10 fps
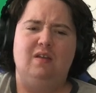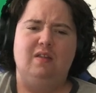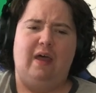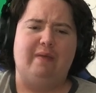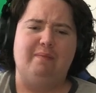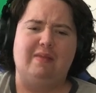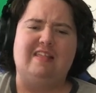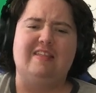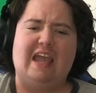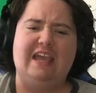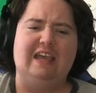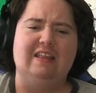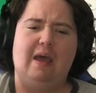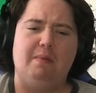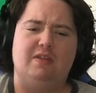Like, sneaking in
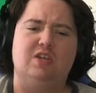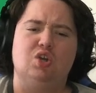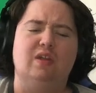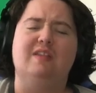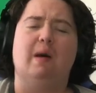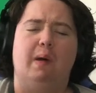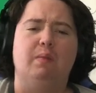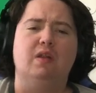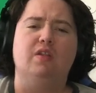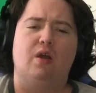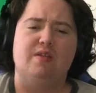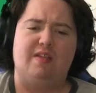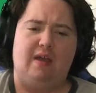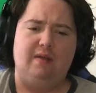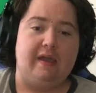there, but surely someone would have noticed that.